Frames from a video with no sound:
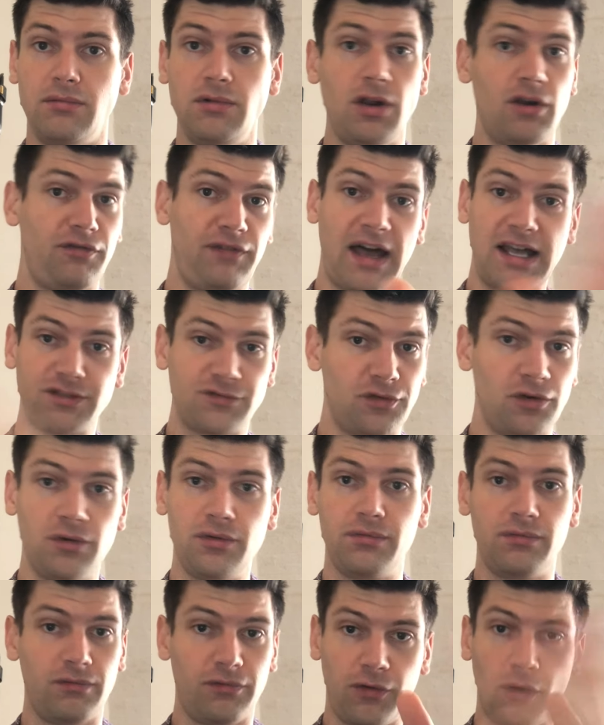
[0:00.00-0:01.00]
fast
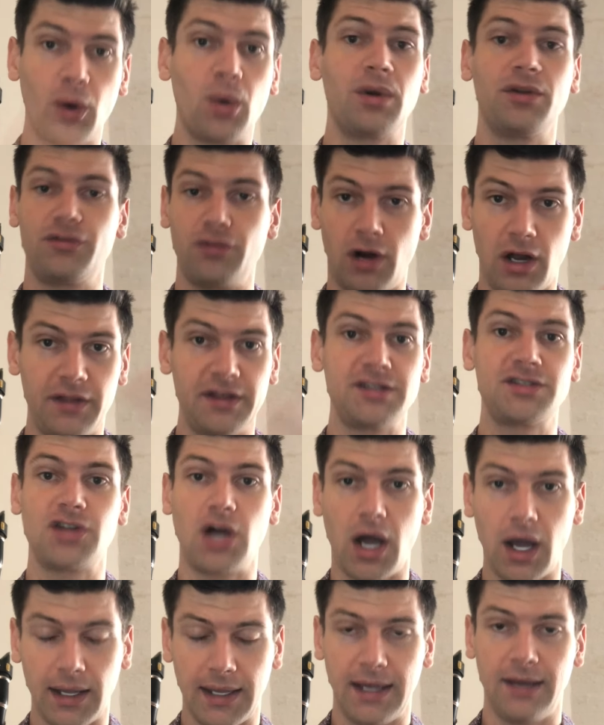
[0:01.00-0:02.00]
forward through all this
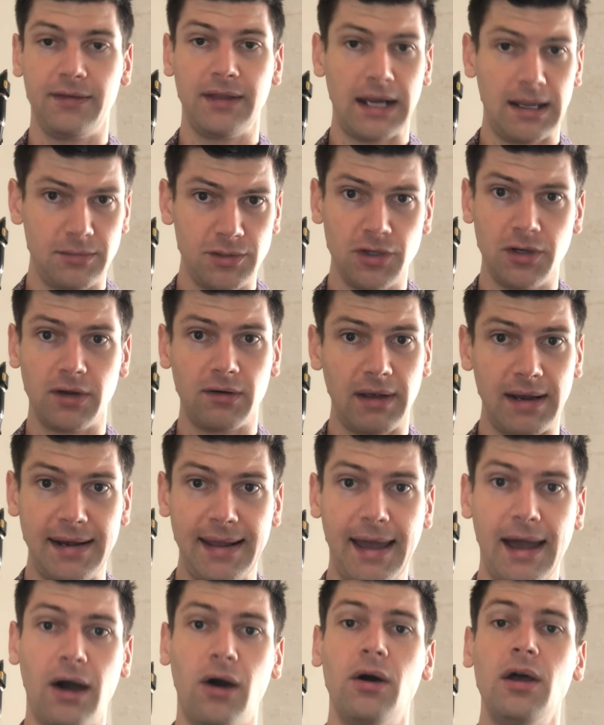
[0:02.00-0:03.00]
talking that I'm doing right
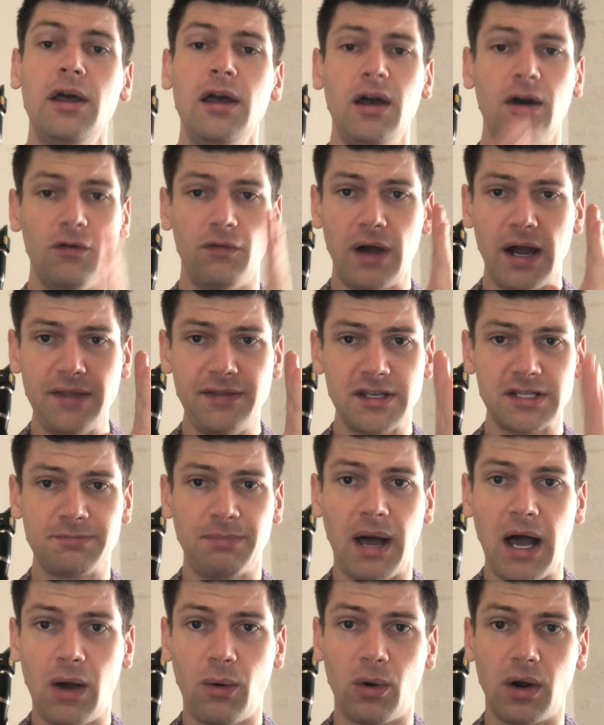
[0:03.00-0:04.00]
now, find the
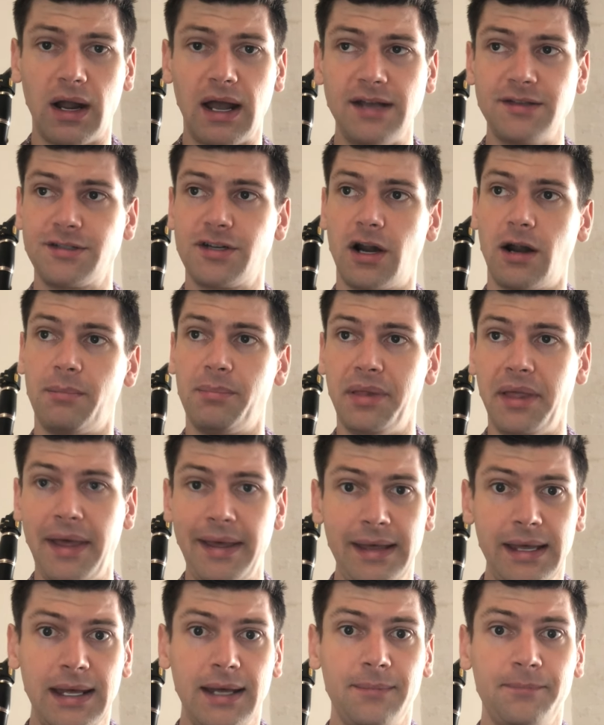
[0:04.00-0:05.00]
spot where I start
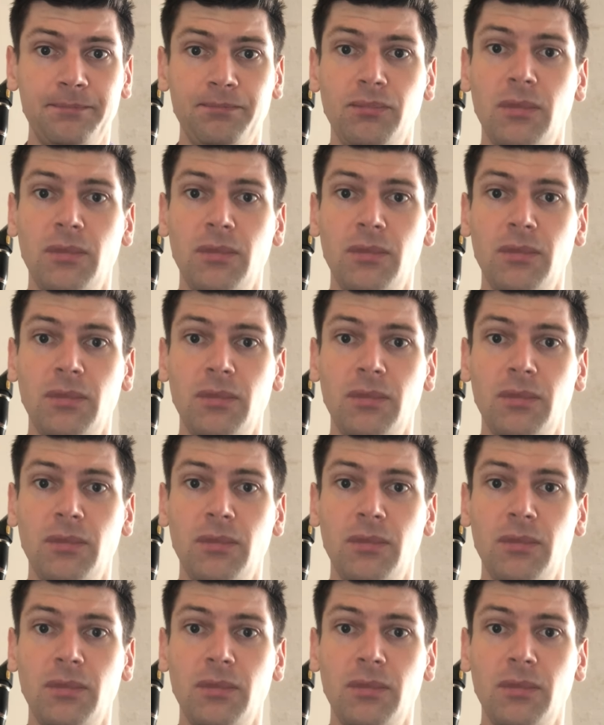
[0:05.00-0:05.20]
playing,